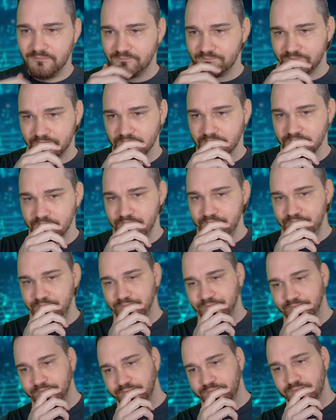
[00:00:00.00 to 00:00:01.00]

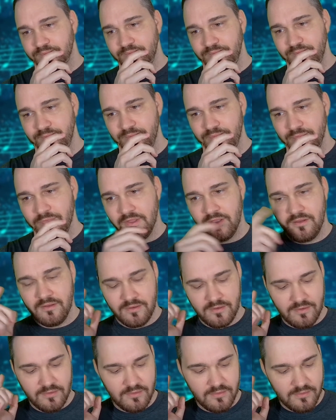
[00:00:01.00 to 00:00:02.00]

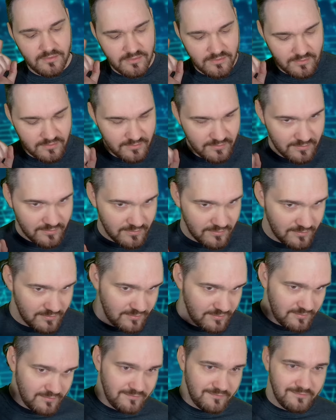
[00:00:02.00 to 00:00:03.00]

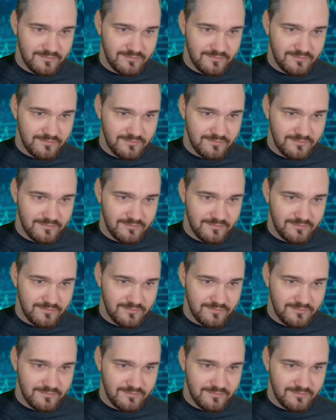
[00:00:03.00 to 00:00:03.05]
No one is speaking in this clip.